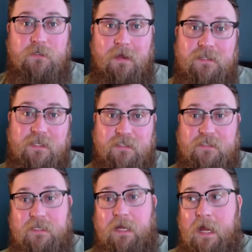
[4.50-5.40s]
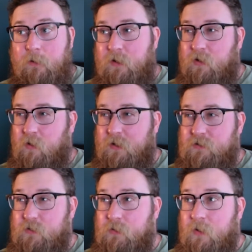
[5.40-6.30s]
Semantics. Today we are
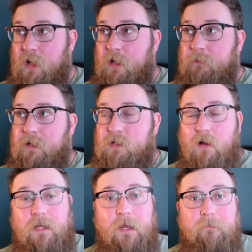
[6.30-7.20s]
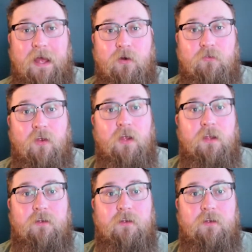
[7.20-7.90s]
going to be talking about